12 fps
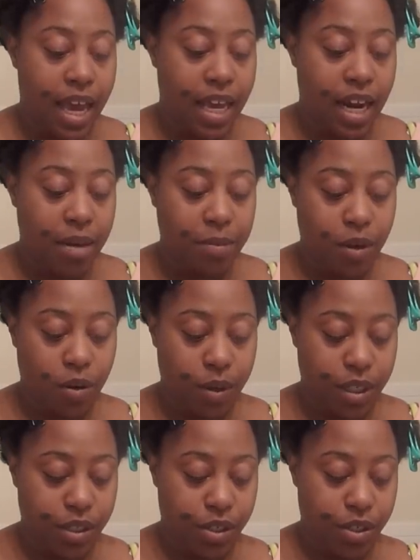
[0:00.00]
and I'm
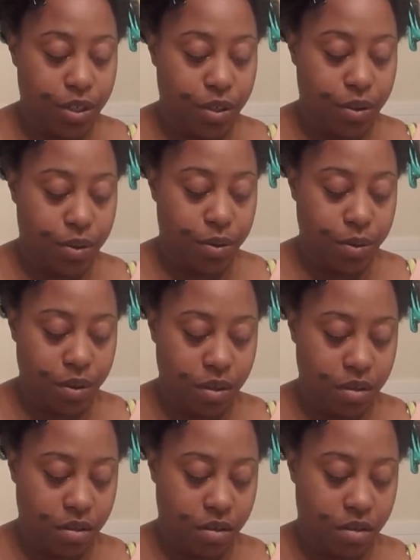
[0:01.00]
going to
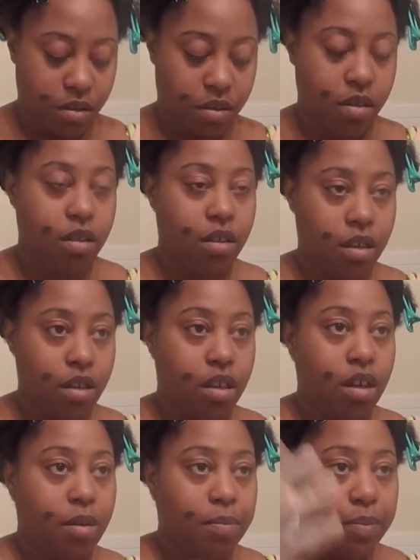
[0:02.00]

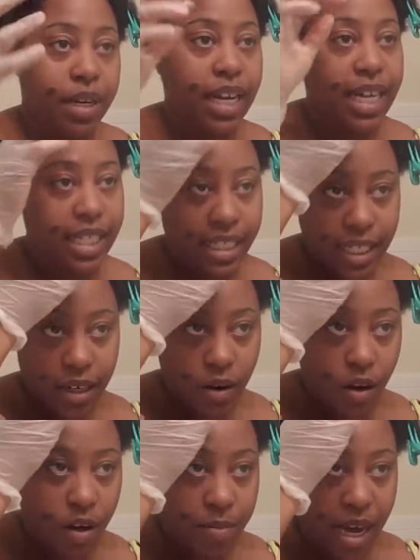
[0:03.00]
place it
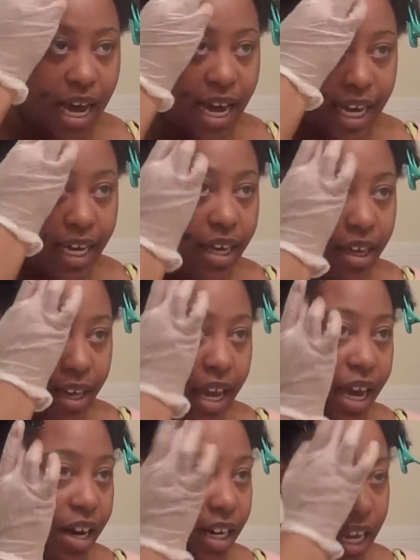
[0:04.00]
on my
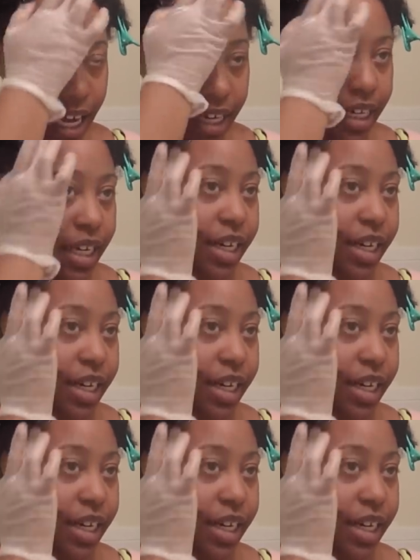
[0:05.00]
hairline